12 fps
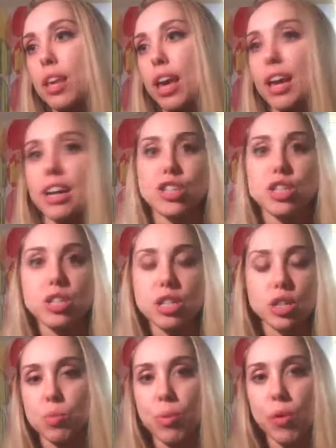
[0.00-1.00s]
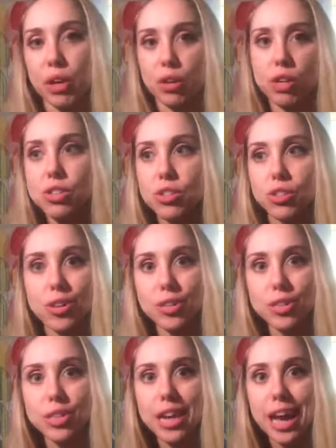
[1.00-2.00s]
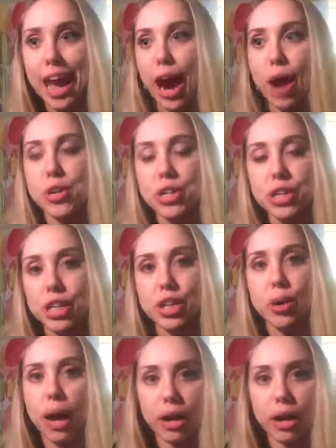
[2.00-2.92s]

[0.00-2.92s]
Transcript: and it's just exploring crystals, how are you going to go out